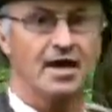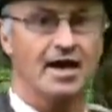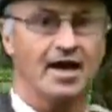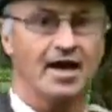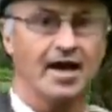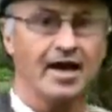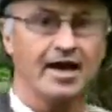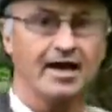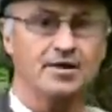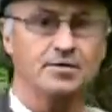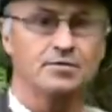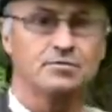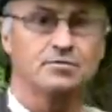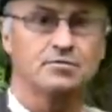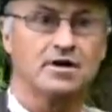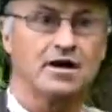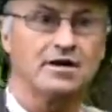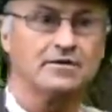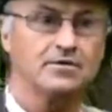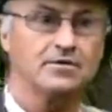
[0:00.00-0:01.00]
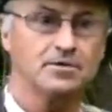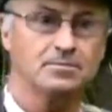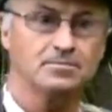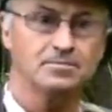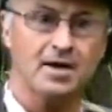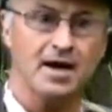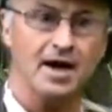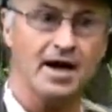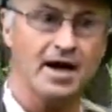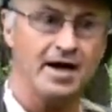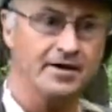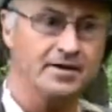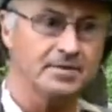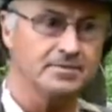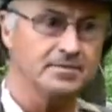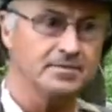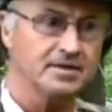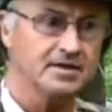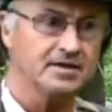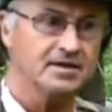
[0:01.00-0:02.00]
a river
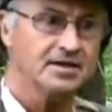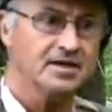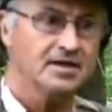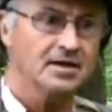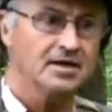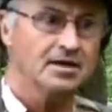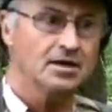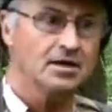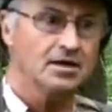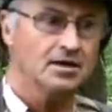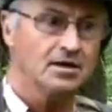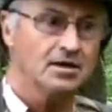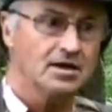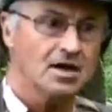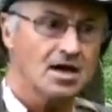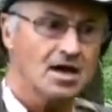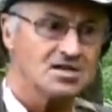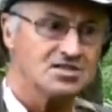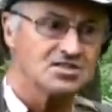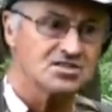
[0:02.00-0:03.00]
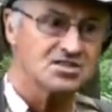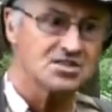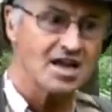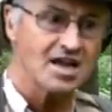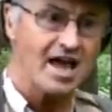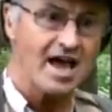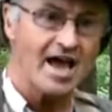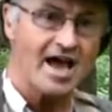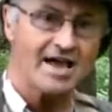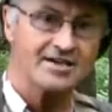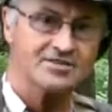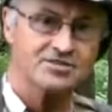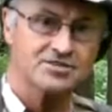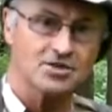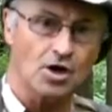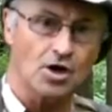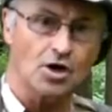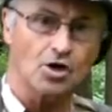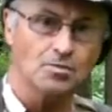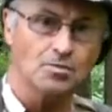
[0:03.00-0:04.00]
bottom
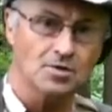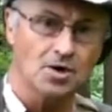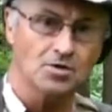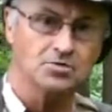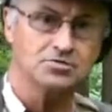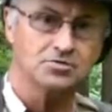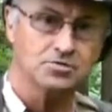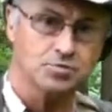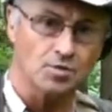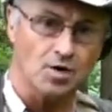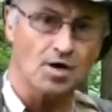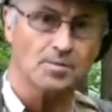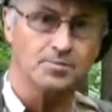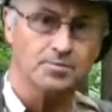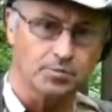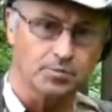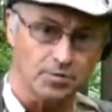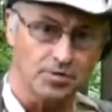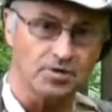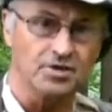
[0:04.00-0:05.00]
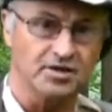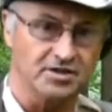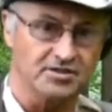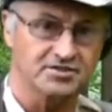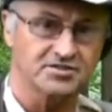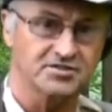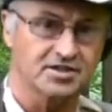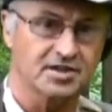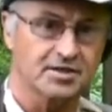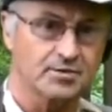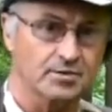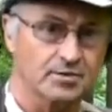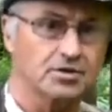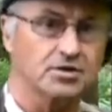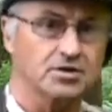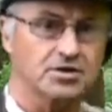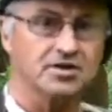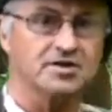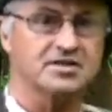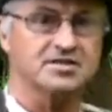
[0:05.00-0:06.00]
/ almost swamp woods. And we're
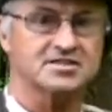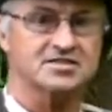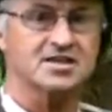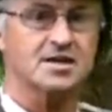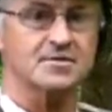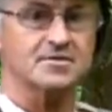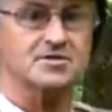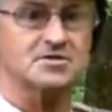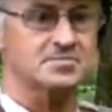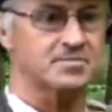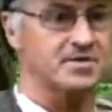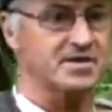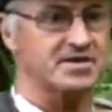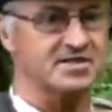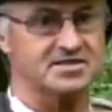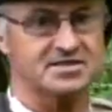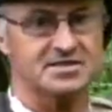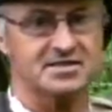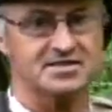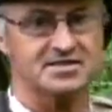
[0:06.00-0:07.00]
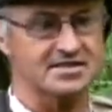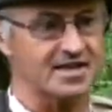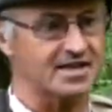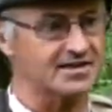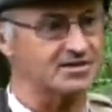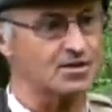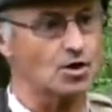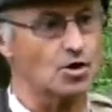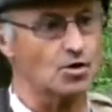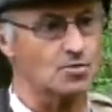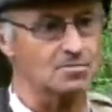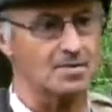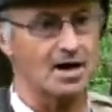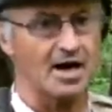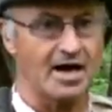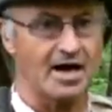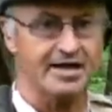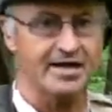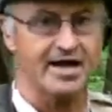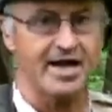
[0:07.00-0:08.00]
going to look at some of the species that don't
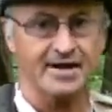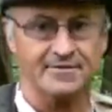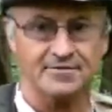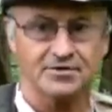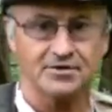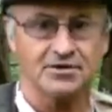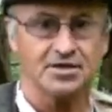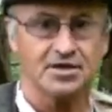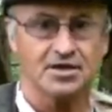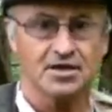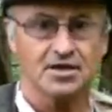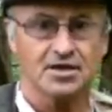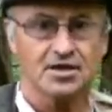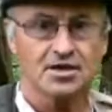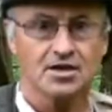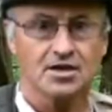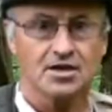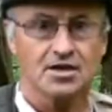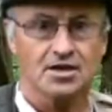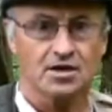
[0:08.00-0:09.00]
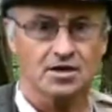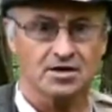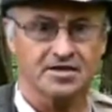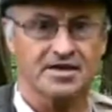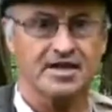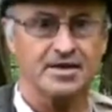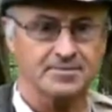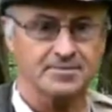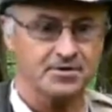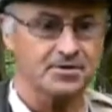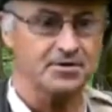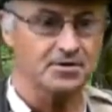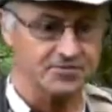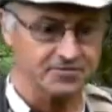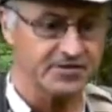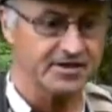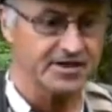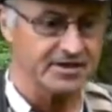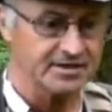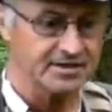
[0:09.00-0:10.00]
mind having or keeping their feet